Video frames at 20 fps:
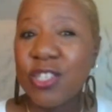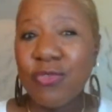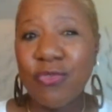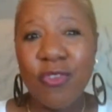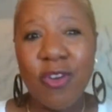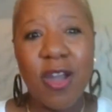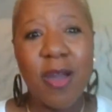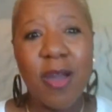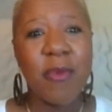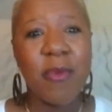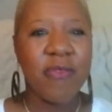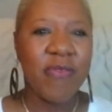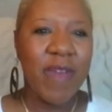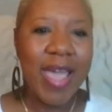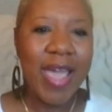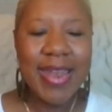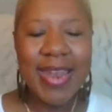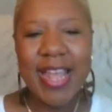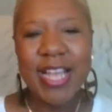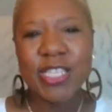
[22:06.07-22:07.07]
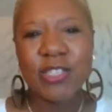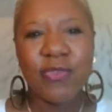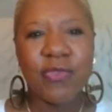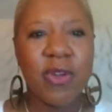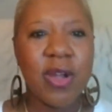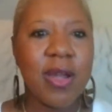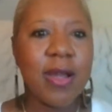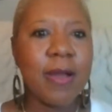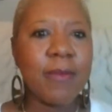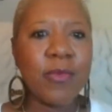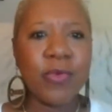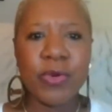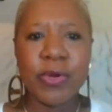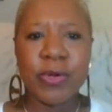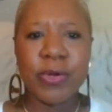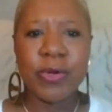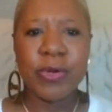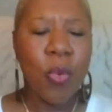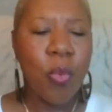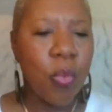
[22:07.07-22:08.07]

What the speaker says: from or finance from or